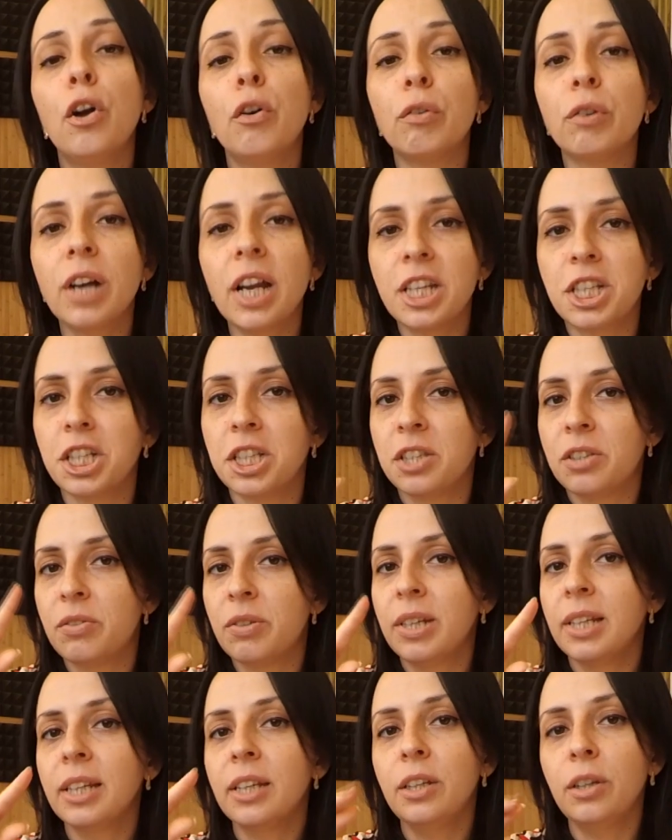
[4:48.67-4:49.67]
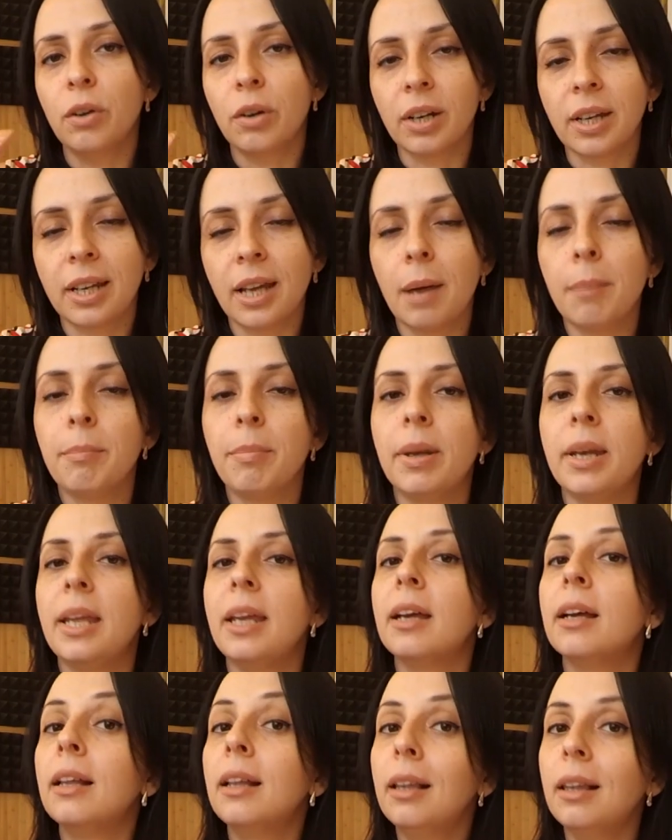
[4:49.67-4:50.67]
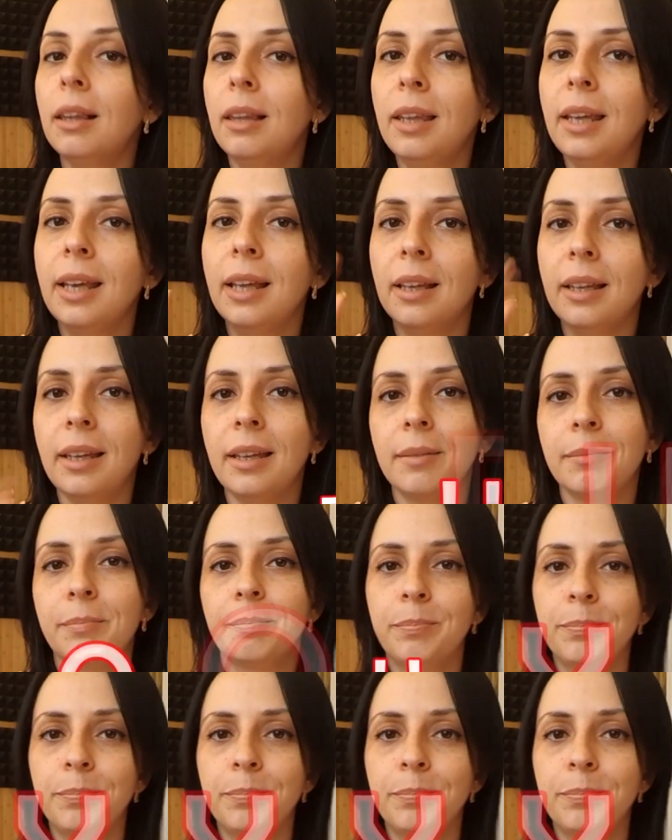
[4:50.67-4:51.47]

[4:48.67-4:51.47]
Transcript: registering your company legally.